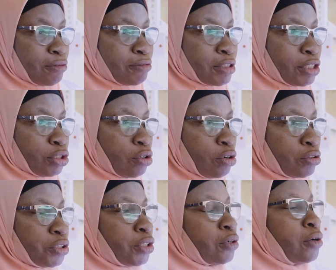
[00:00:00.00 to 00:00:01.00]
of tissue
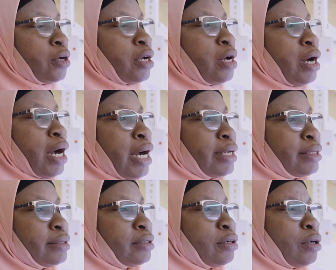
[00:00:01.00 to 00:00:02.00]
culture
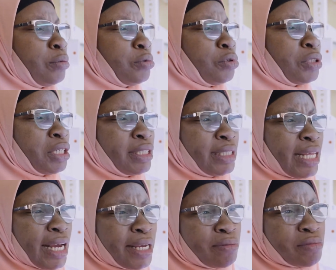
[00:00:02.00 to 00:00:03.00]
and up to 3
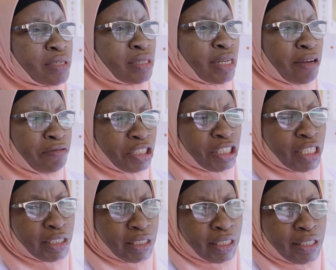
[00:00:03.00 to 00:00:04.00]
times
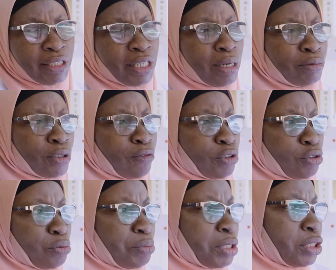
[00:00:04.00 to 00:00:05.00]
efficiency in terms of
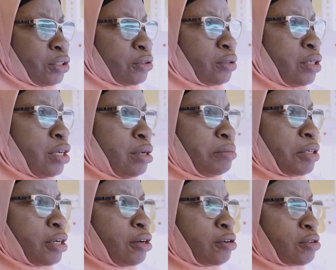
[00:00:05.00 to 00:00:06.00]
automation,
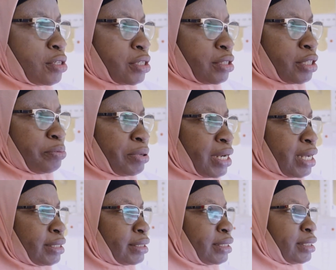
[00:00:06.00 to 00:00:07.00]
because the
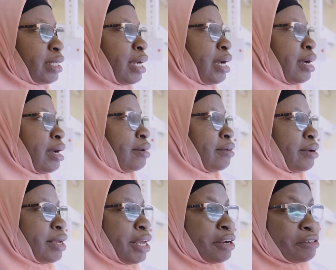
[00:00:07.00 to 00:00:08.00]
plants are
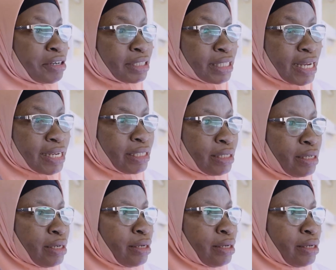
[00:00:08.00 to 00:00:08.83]
aerated